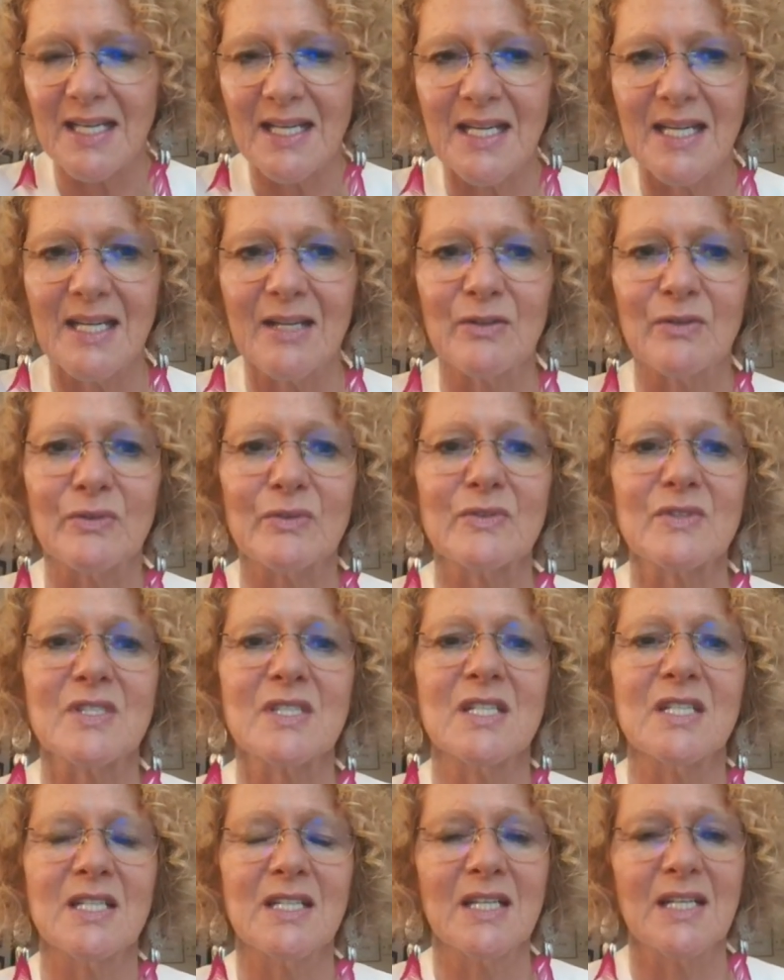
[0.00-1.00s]

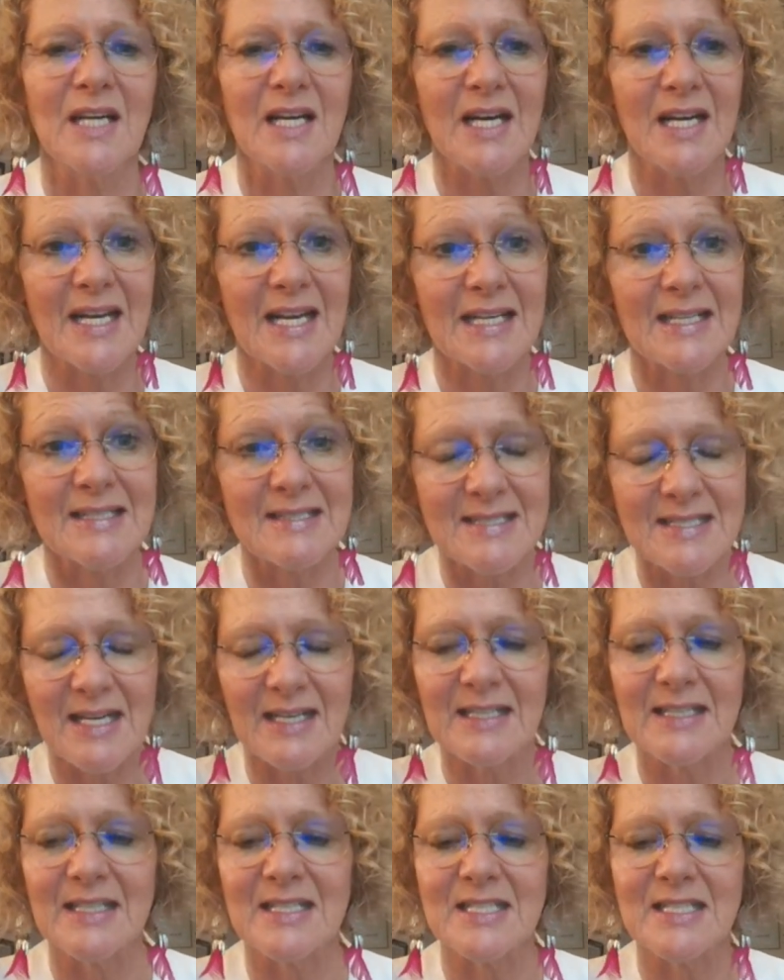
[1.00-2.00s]
guilt, and
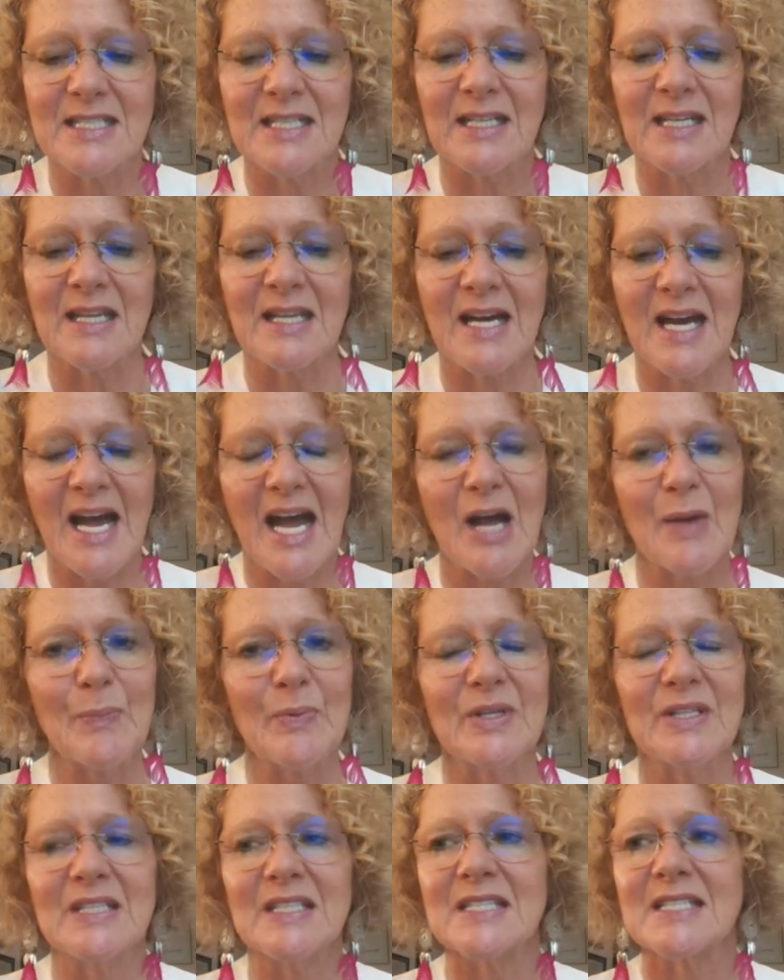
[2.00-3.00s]
anxiety that
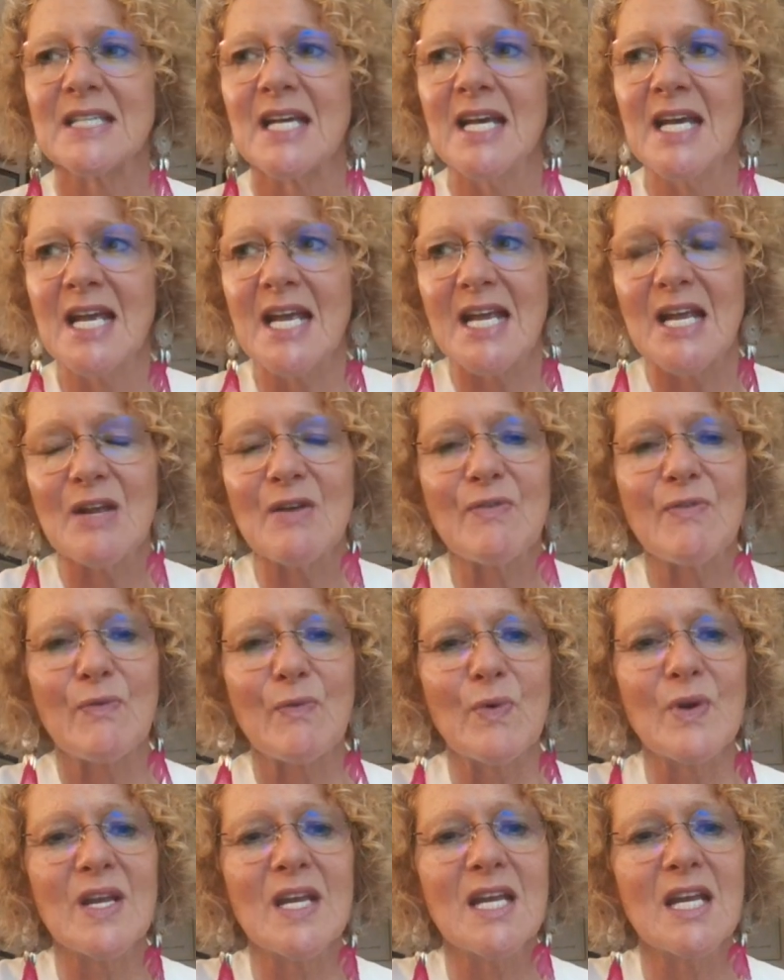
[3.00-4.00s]
happens
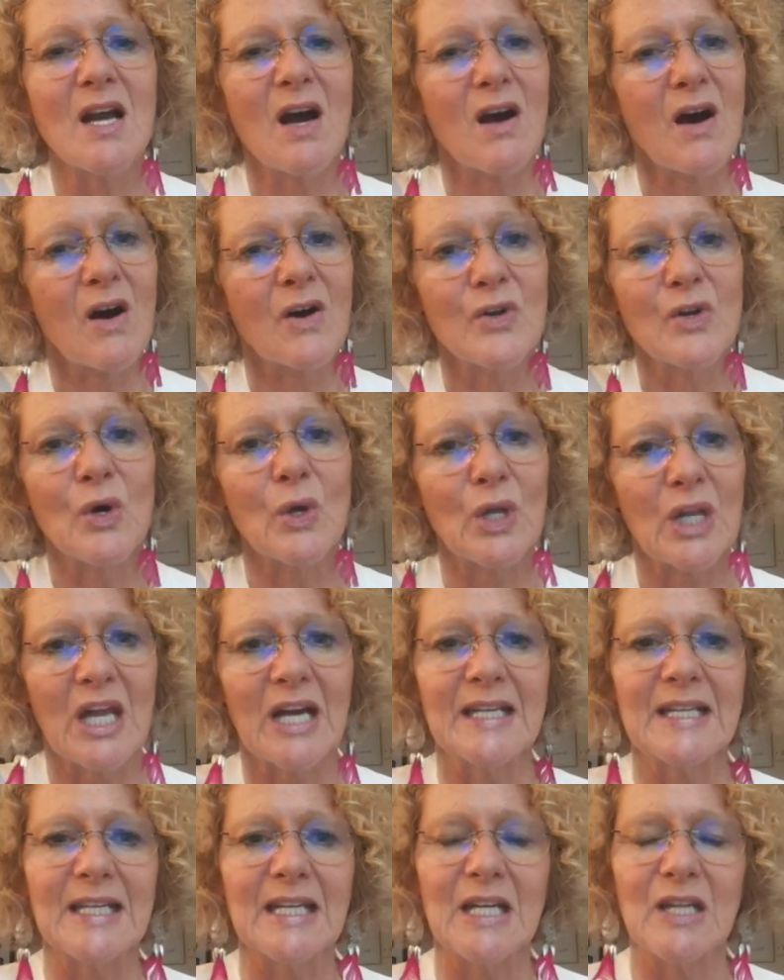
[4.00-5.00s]
if we are not
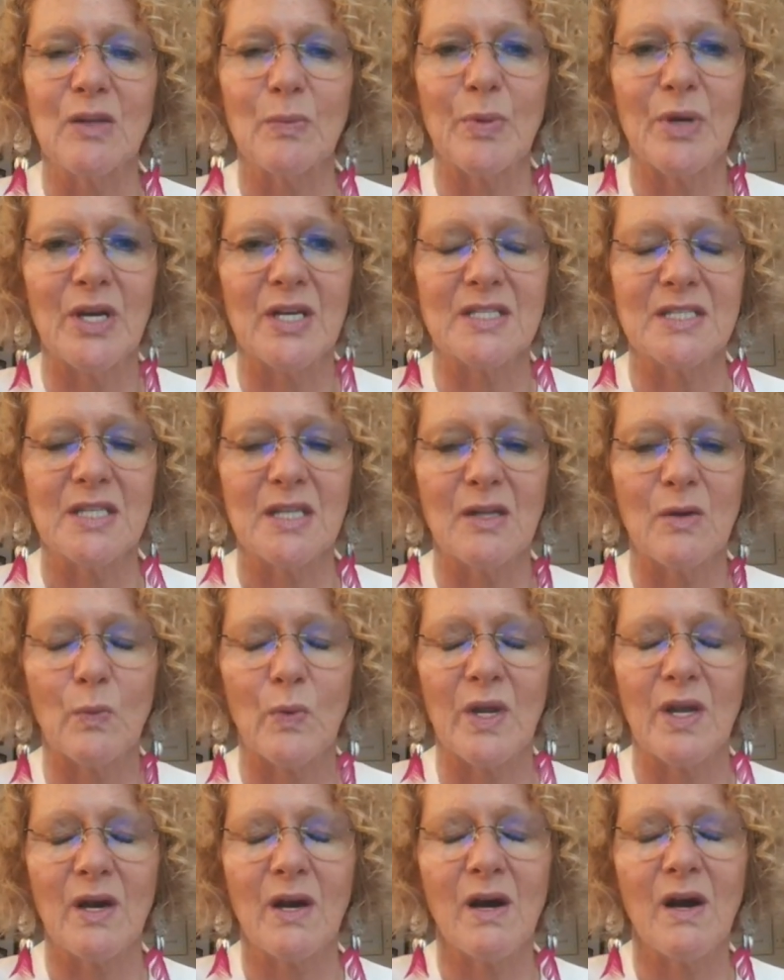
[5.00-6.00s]
liking the person that
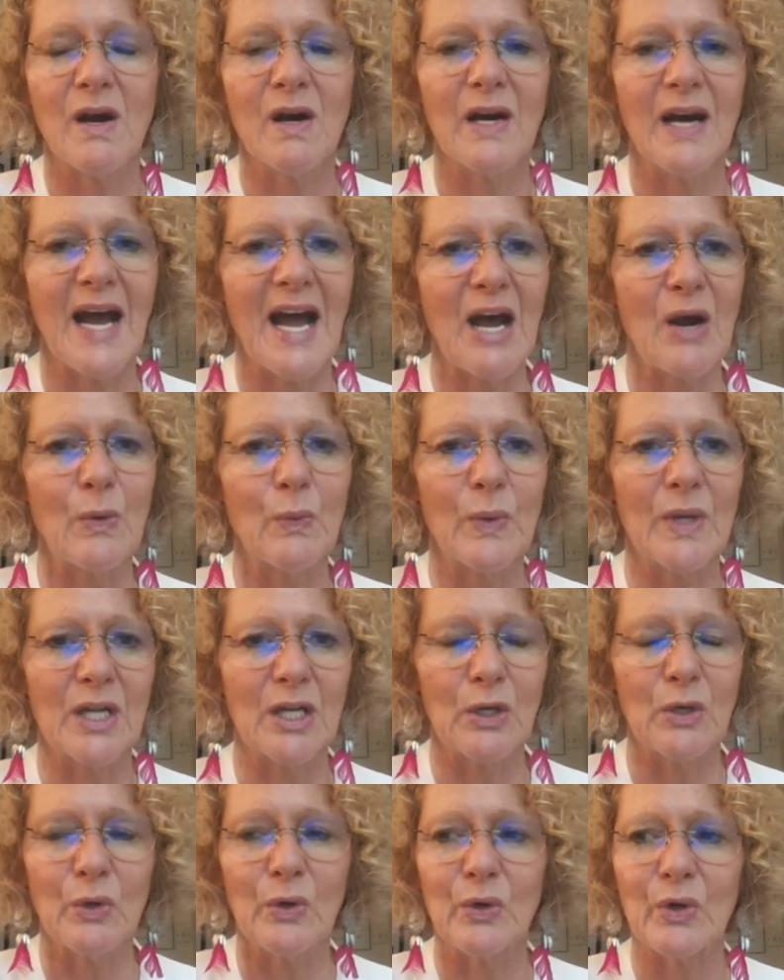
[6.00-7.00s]
we are, how we
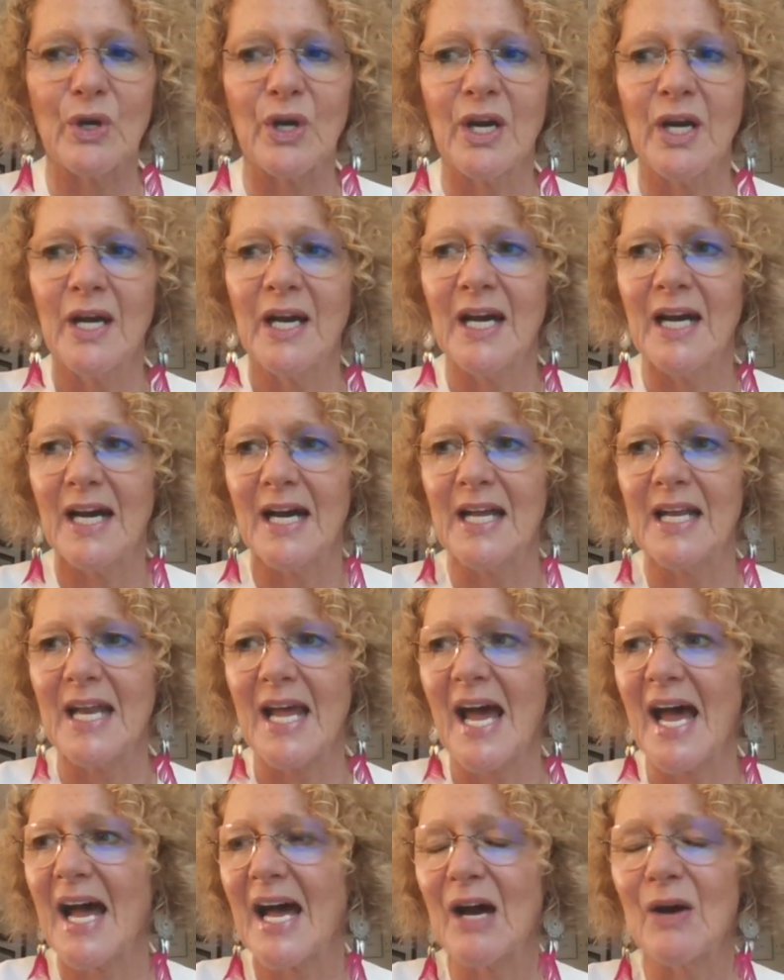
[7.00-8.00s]
look, and
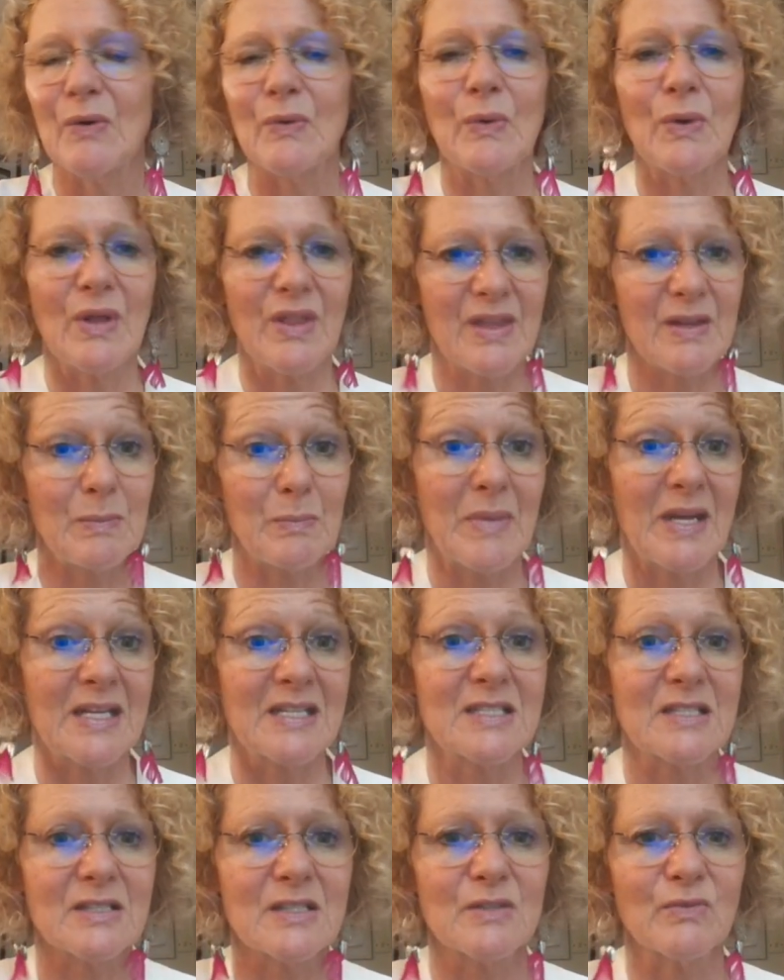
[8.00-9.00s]
how it
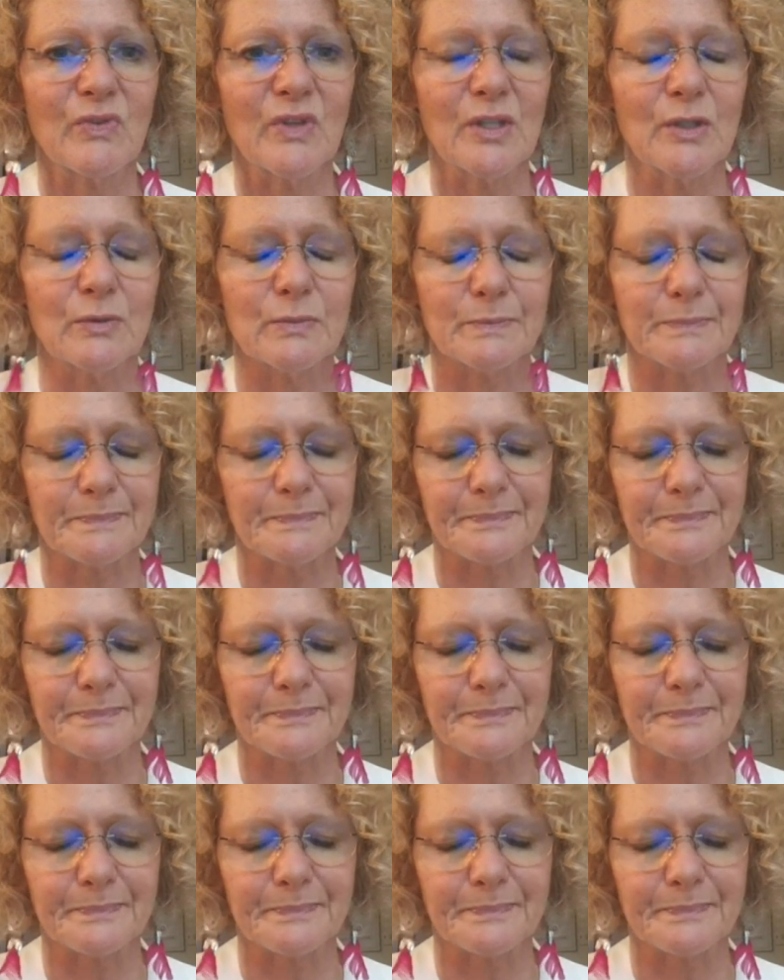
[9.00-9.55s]
makes us feel?